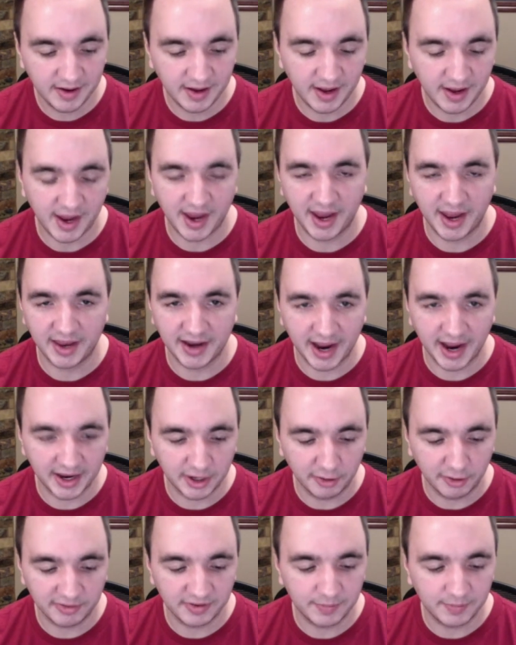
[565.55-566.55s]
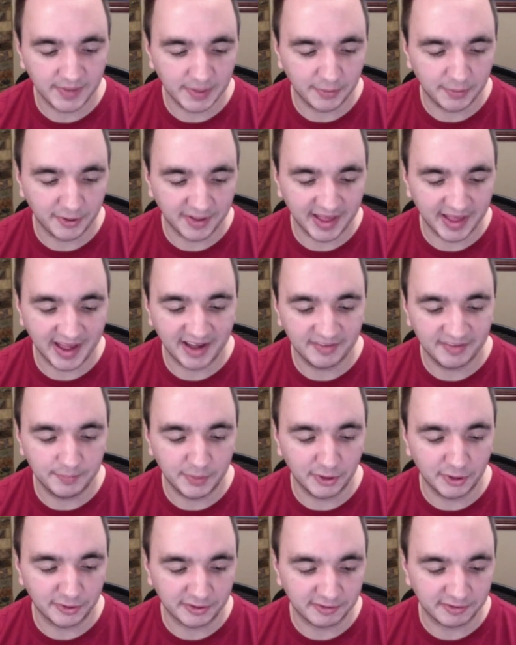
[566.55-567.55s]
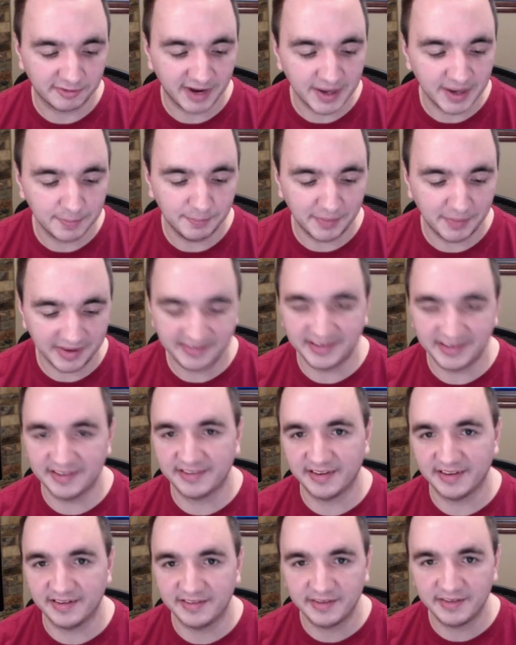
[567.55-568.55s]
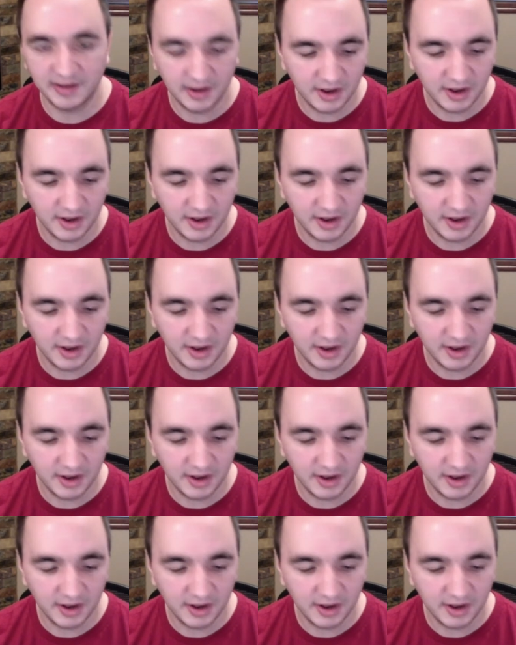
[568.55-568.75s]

and I know some people that have built great businesses